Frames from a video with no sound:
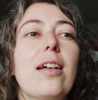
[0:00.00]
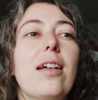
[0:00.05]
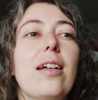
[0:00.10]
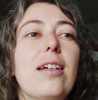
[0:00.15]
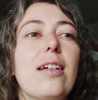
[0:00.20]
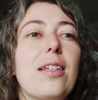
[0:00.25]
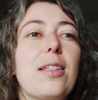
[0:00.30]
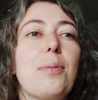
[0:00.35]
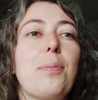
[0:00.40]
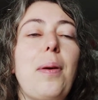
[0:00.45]

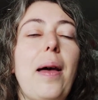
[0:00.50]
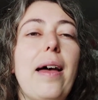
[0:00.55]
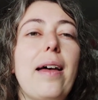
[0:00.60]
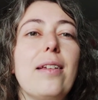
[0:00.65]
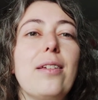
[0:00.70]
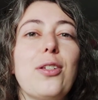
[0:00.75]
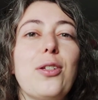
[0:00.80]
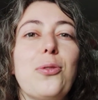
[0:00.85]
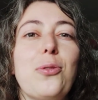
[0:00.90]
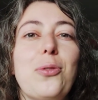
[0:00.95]

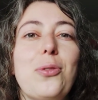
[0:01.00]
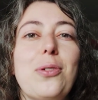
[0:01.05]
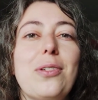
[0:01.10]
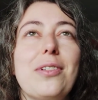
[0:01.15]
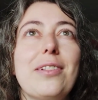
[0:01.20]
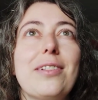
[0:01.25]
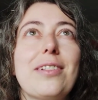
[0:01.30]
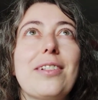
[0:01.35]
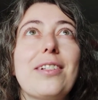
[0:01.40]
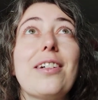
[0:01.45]
expand
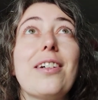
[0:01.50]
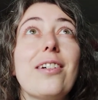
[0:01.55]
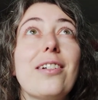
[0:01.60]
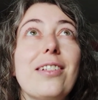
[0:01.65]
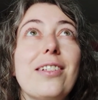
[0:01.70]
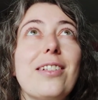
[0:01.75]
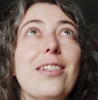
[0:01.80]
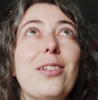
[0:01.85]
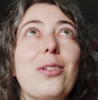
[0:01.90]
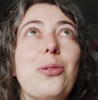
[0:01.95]
your
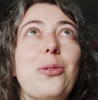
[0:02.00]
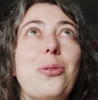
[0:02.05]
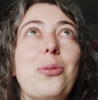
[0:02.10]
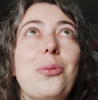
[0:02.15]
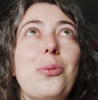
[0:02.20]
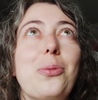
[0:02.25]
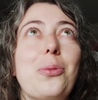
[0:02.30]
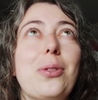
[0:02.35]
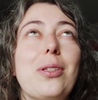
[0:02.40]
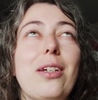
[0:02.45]
garland
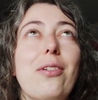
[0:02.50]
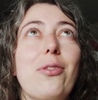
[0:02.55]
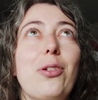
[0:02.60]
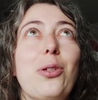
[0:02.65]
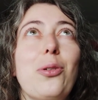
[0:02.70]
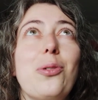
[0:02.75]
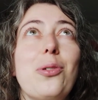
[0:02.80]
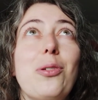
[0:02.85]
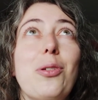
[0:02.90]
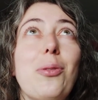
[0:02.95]
or whatever
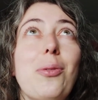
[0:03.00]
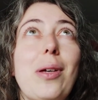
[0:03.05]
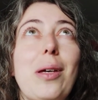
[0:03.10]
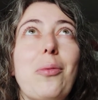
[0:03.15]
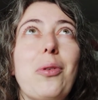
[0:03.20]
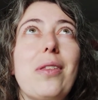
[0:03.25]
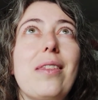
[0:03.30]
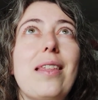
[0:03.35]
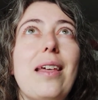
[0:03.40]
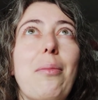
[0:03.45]
you're doing
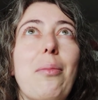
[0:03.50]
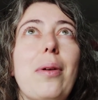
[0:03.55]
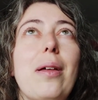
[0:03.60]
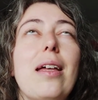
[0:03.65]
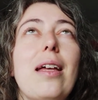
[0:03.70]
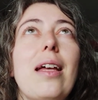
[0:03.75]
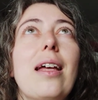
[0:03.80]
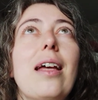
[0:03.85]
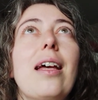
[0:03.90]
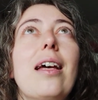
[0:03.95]
with them.
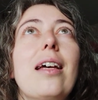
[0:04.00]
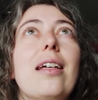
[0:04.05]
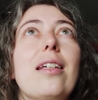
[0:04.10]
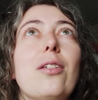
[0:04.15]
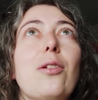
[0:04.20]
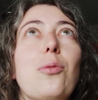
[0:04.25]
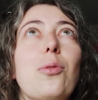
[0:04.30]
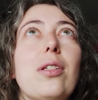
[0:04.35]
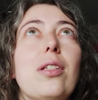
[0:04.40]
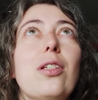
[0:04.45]

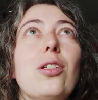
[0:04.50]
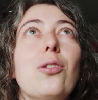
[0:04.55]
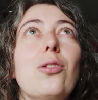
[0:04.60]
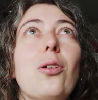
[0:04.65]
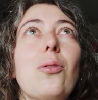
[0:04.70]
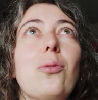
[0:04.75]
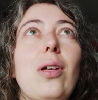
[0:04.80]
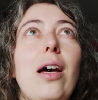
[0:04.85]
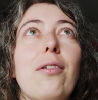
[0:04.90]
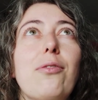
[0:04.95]
So you
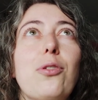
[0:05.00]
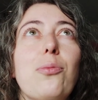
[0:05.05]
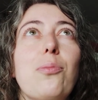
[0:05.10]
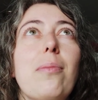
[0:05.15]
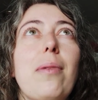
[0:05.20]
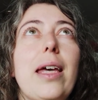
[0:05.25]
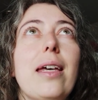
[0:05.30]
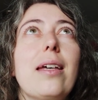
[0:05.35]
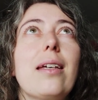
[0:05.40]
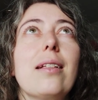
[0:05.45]
don't have to
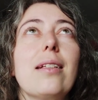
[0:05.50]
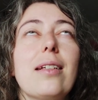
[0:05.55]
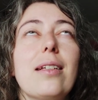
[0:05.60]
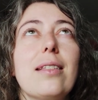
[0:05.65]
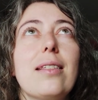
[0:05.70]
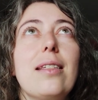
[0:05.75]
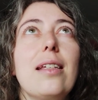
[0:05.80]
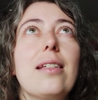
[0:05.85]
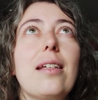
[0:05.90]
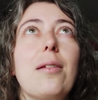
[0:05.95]

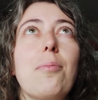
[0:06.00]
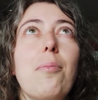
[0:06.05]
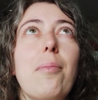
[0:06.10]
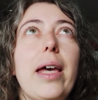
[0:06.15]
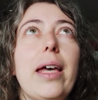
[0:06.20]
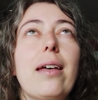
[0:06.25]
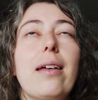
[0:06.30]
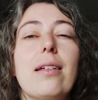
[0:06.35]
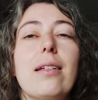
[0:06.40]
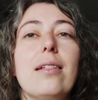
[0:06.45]
sit and
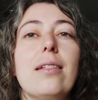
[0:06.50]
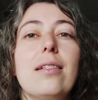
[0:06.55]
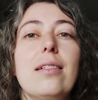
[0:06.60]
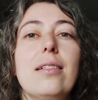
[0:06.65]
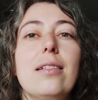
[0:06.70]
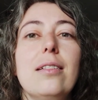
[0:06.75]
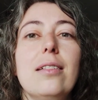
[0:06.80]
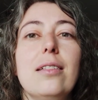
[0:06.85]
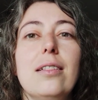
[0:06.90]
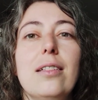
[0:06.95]
make
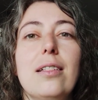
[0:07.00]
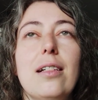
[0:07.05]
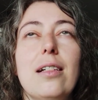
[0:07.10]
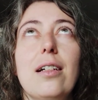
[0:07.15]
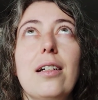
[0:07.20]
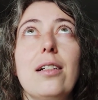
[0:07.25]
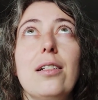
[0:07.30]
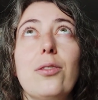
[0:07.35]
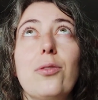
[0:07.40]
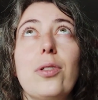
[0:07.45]

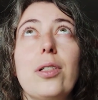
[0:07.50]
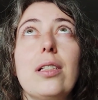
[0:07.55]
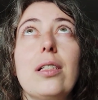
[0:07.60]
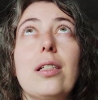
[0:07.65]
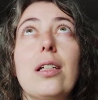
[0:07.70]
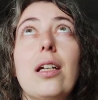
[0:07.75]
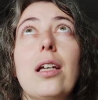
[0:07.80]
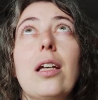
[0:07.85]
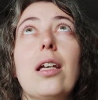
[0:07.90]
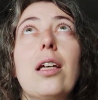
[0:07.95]
100.
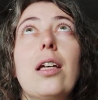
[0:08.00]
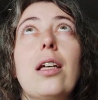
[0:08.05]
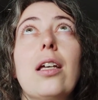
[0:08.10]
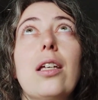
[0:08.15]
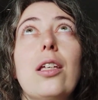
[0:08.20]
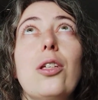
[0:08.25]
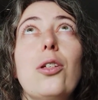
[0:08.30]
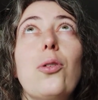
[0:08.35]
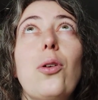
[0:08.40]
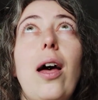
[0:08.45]

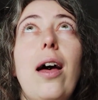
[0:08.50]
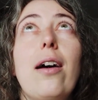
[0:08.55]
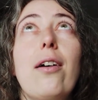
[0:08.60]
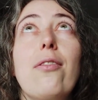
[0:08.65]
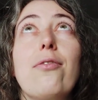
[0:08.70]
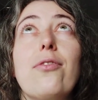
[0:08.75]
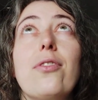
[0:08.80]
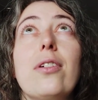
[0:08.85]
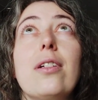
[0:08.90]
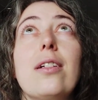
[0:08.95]
You
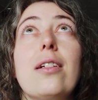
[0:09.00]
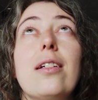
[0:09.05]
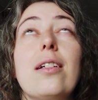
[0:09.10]
have